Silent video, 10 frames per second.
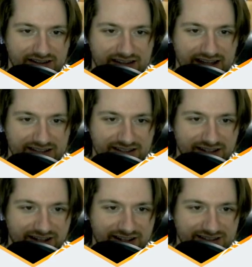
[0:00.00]
That's
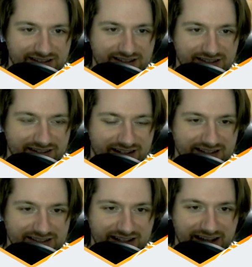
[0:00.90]
nuts. That
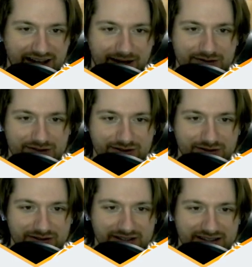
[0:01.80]
is
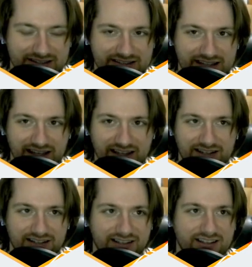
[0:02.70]
absolutely
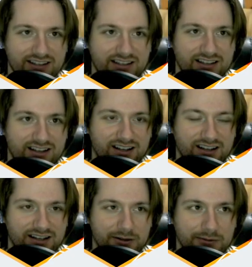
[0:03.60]
insane.
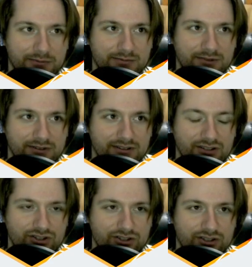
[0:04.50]

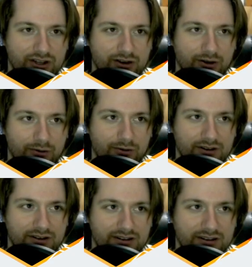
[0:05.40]
You
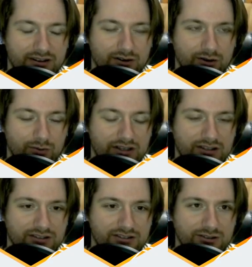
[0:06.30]
know, we
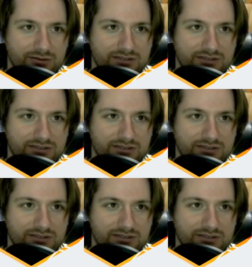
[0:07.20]
could use